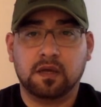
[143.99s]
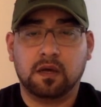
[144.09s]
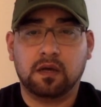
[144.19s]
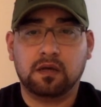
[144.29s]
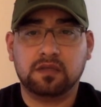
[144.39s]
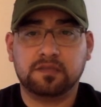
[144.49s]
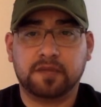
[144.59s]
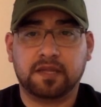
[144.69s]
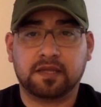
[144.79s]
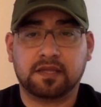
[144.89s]
All
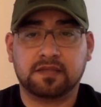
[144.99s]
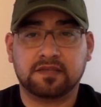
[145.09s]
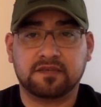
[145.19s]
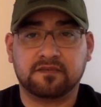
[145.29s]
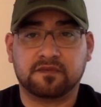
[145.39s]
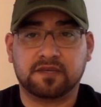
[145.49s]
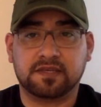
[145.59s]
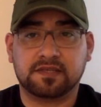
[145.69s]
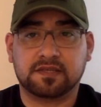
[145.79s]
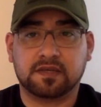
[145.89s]
speculative
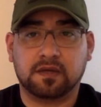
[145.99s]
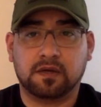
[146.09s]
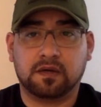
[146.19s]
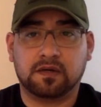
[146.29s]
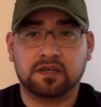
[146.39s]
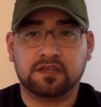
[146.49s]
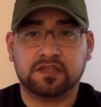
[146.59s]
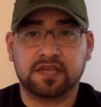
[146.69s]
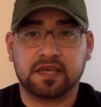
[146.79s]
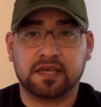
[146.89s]
risks are
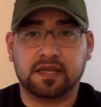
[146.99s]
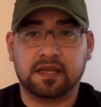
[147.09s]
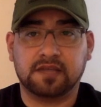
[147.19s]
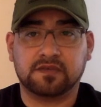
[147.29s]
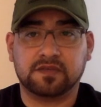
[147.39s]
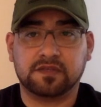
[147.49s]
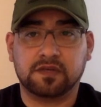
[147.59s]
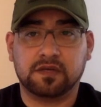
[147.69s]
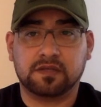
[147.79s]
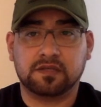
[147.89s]
undertaken as a
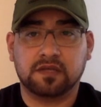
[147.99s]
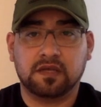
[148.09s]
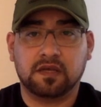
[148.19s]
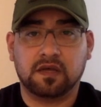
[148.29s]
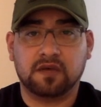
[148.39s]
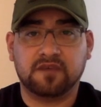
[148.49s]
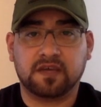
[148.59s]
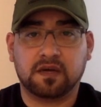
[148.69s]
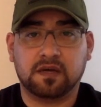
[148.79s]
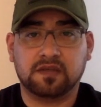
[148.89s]
result of a
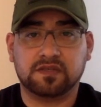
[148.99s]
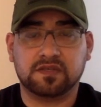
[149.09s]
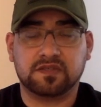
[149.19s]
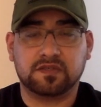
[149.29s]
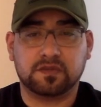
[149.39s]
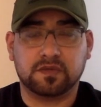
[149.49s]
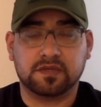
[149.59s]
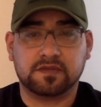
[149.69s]
conscious choice.